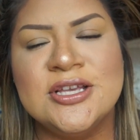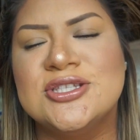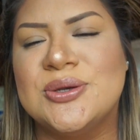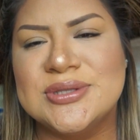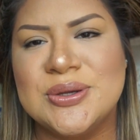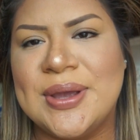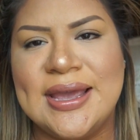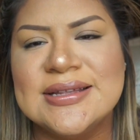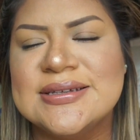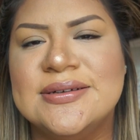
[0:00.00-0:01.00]
So it's
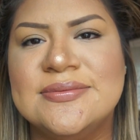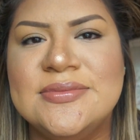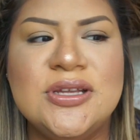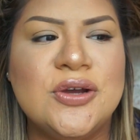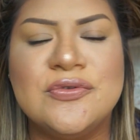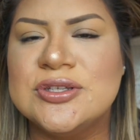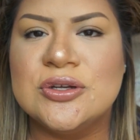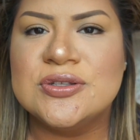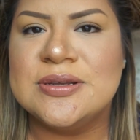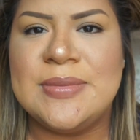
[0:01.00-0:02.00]
okay to, you know,
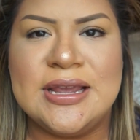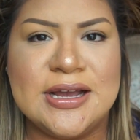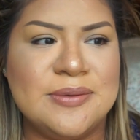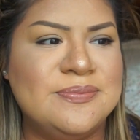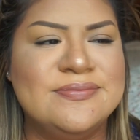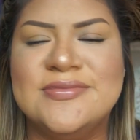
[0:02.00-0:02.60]
resort to makeup